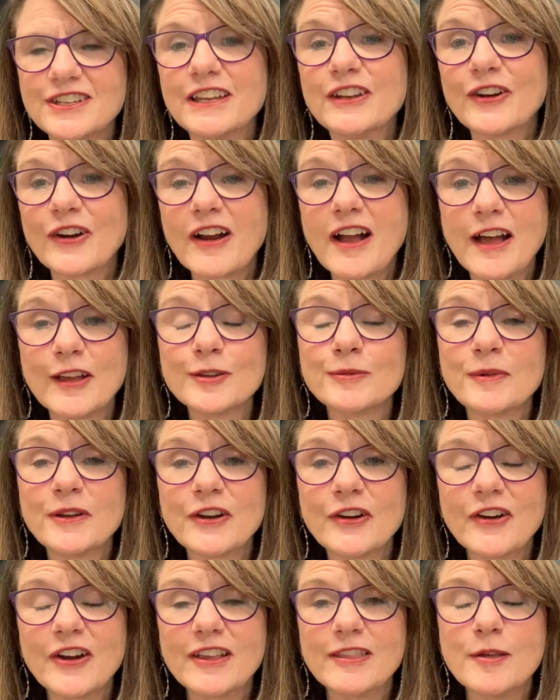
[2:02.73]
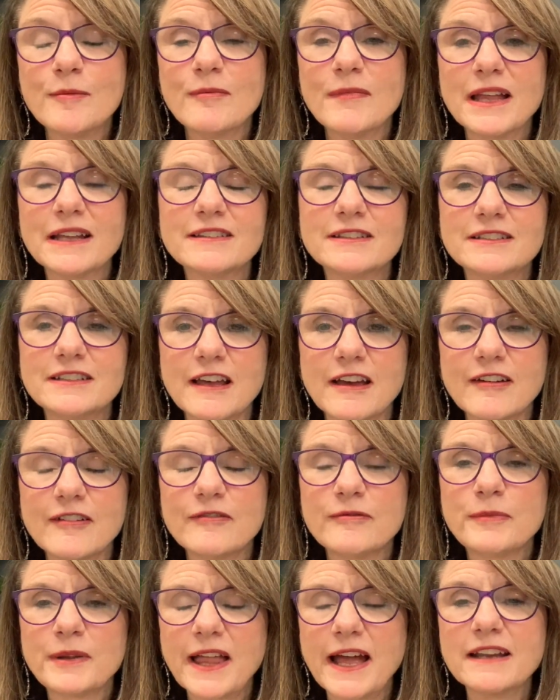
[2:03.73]
and her husband are in the midst
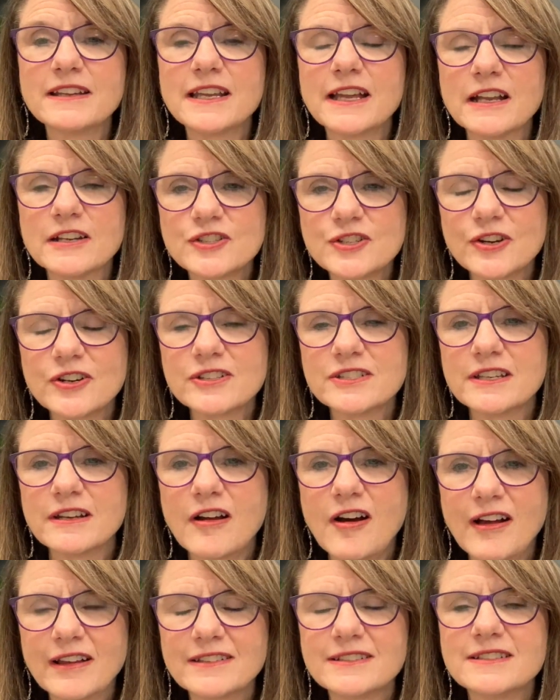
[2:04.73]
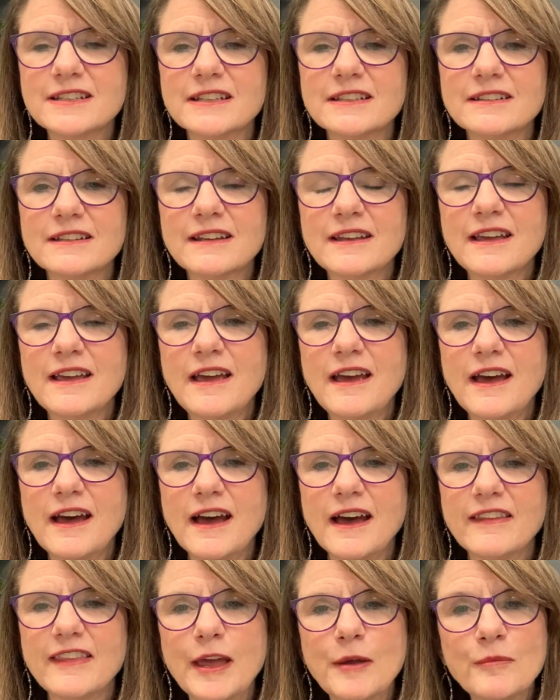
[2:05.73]
of planting a church in Austin.
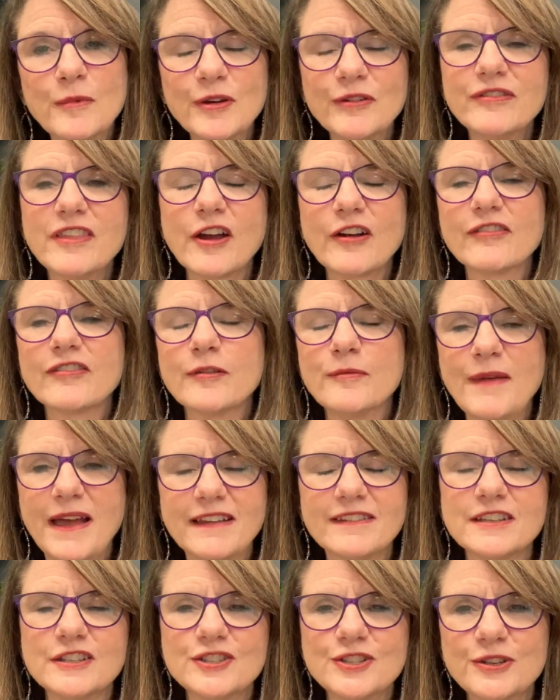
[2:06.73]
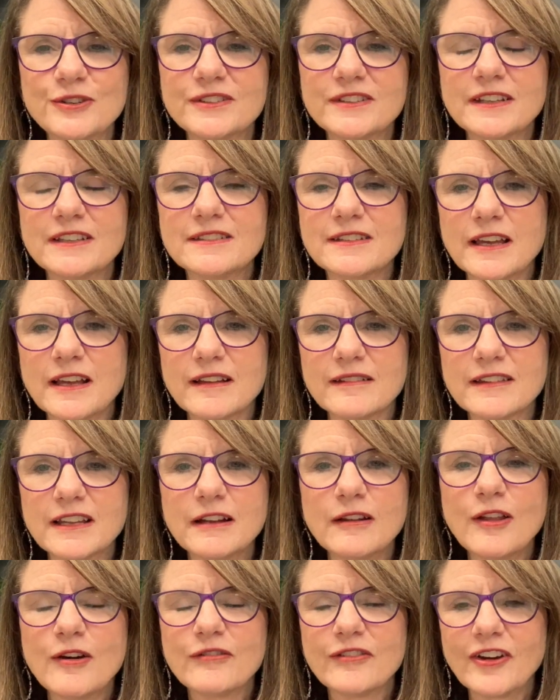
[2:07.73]
They moved there from Massachusetts a
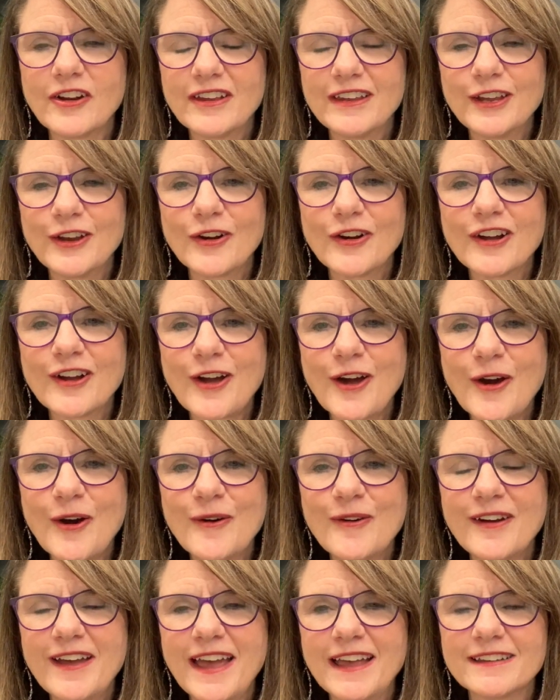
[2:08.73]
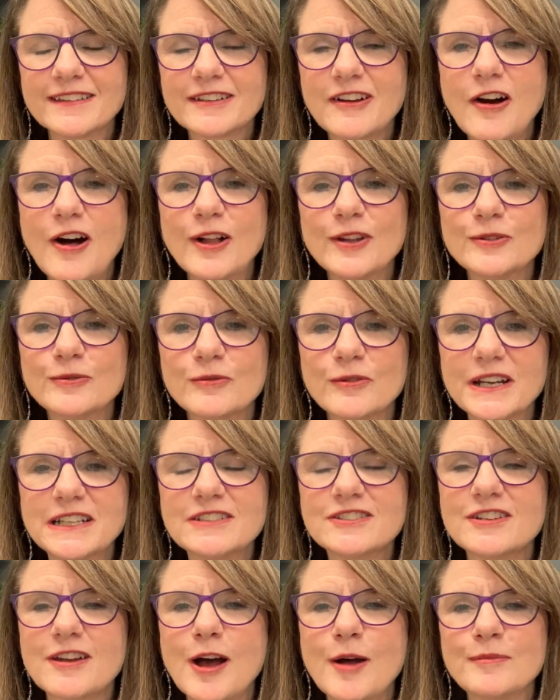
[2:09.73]
little over a year ago, and it's called
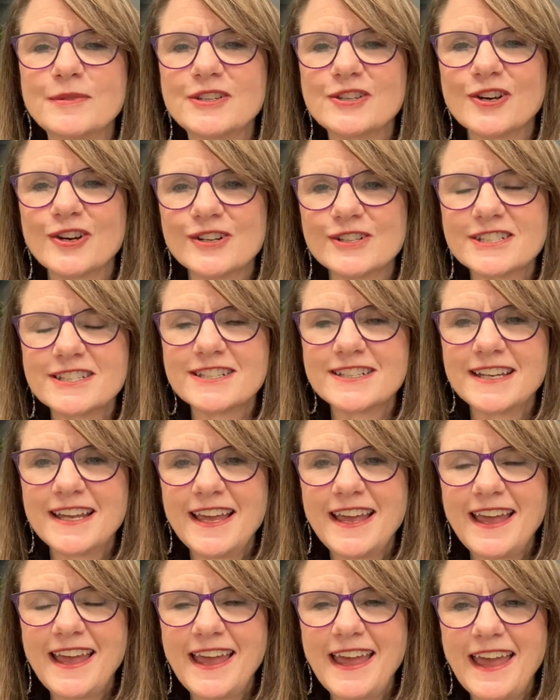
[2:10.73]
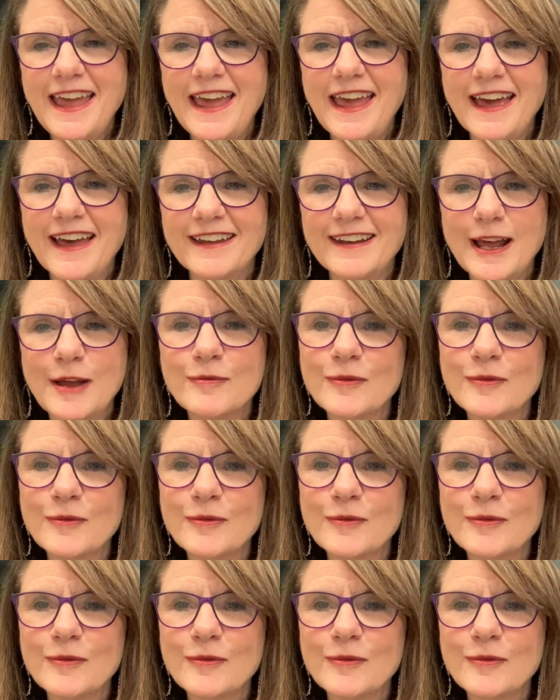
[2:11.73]
Ridgetop Church. And